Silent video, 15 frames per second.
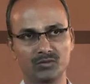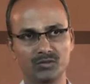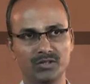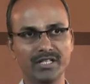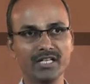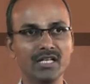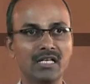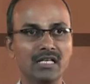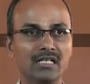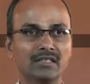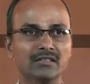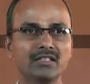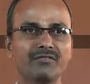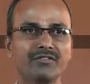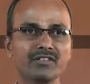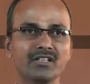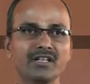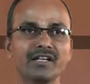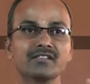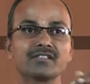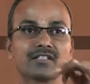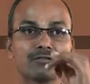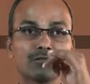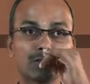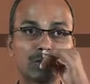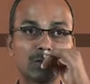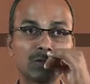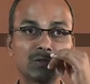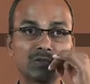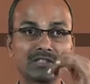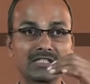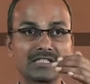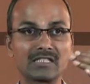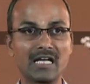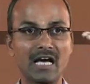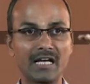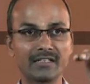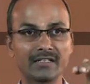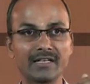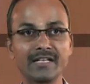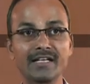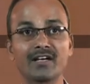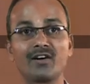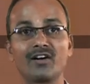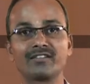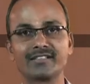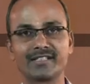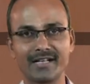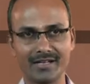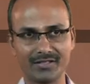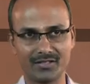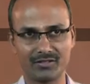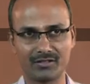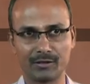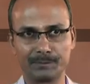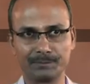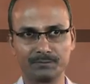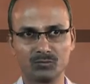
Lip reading: Okay, the first line serves to starkly contrast